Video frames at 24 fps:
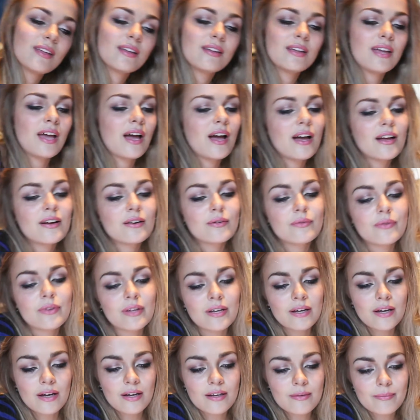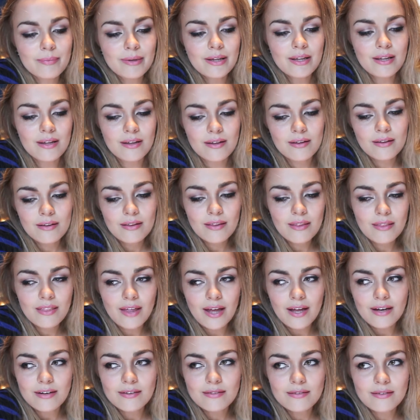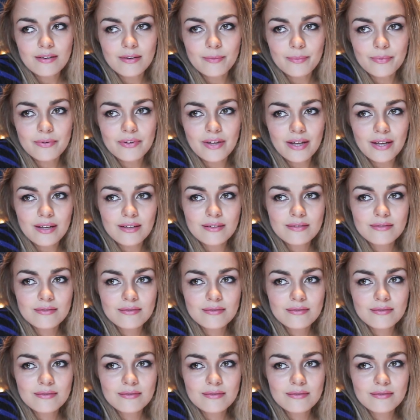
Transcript: Yeah, I don't think I'd be that upset